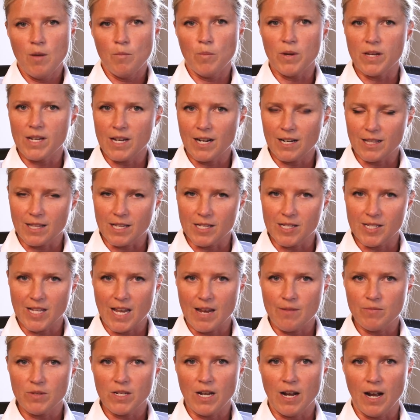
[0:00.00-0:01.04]
but yet at the
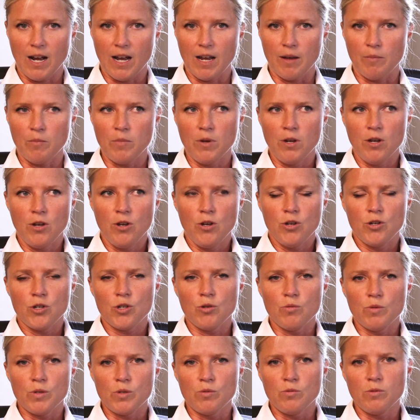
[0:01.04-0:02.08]
same time
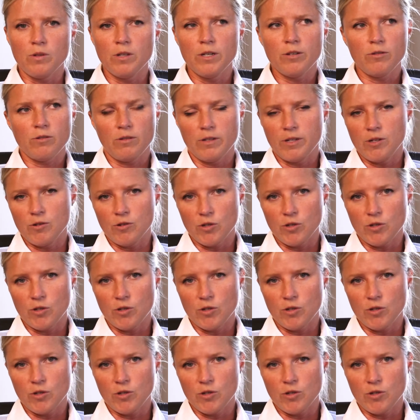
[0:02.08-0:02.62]
she was literally